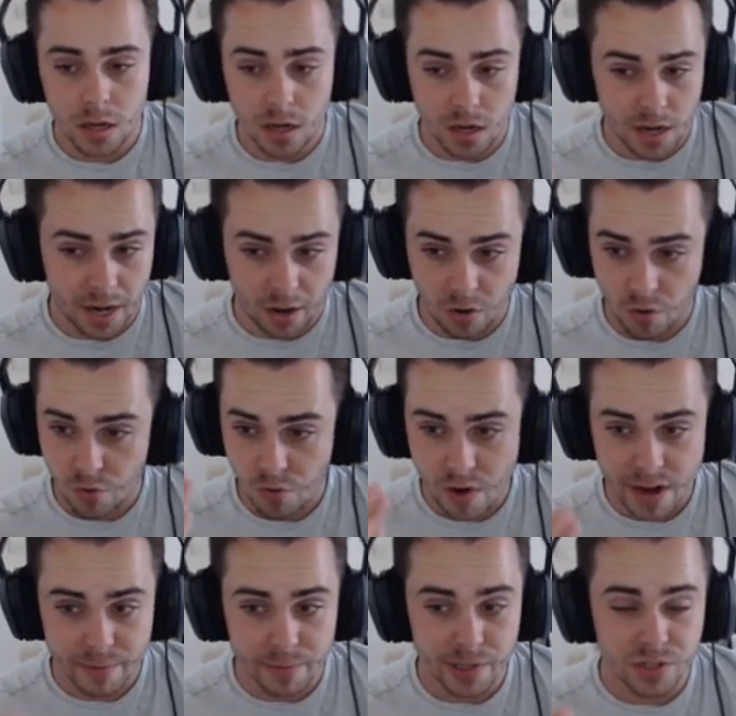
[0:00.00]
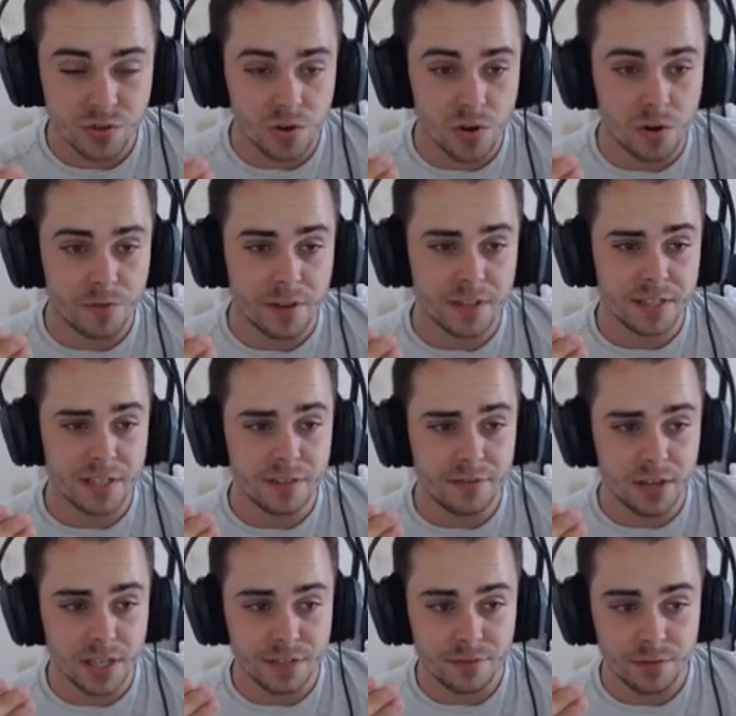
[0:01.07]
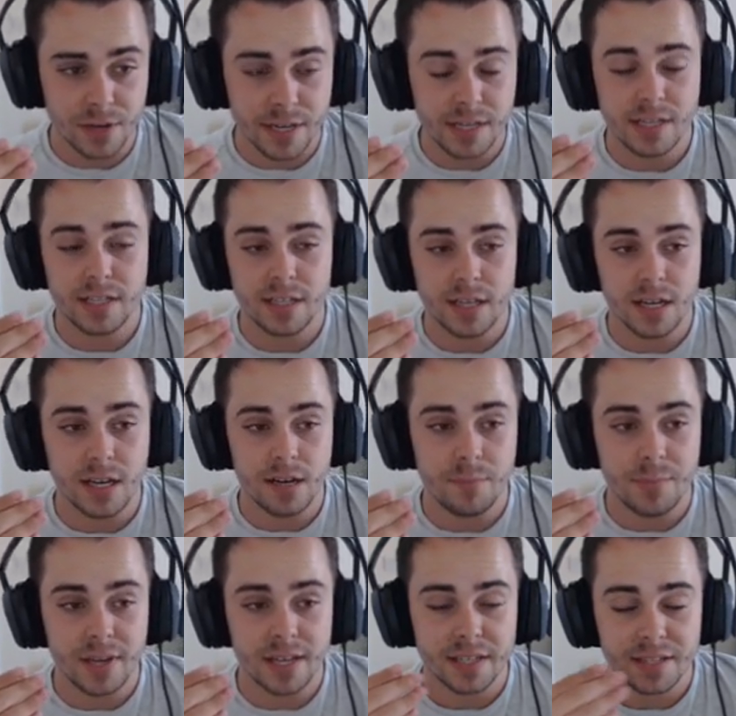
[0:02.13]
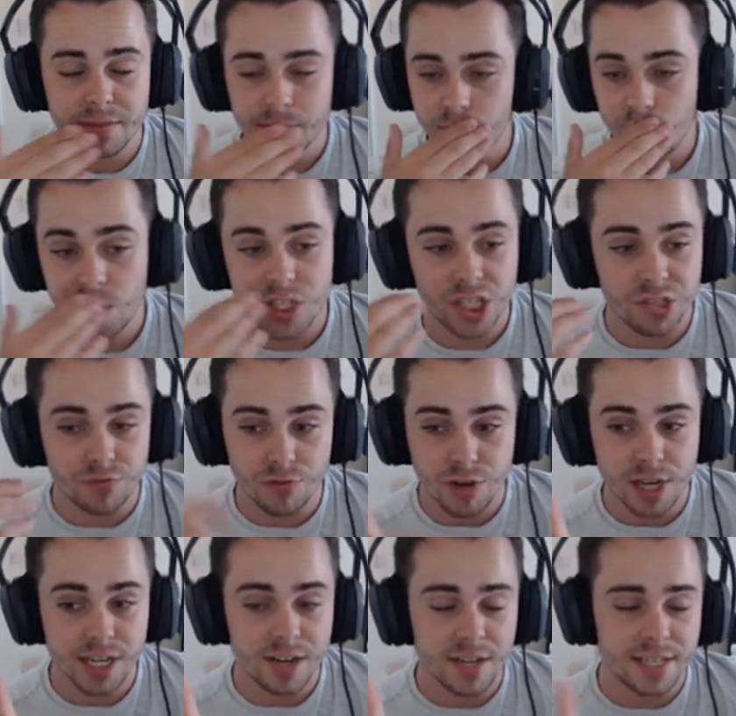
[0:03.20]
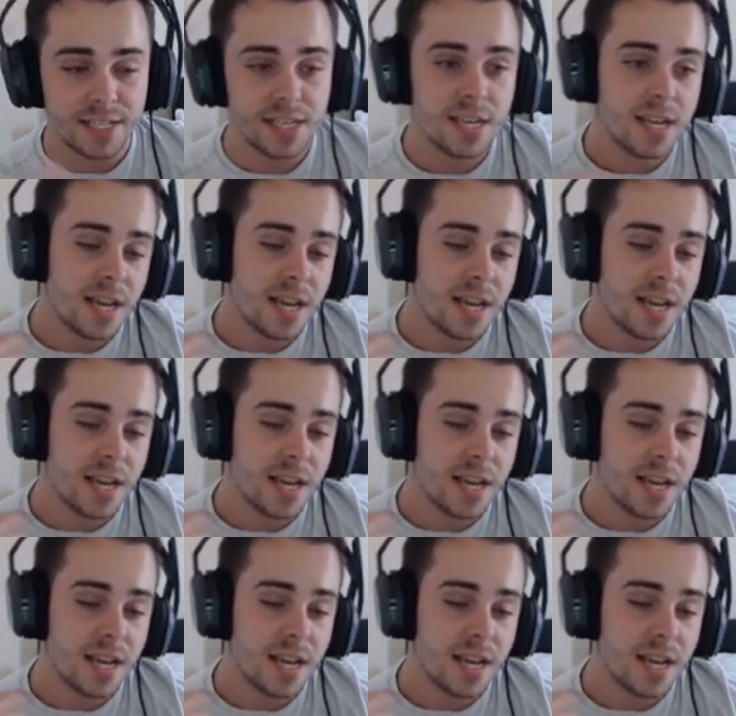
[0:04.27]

incredibly strong offense in the first three uh, picks, which is really nice.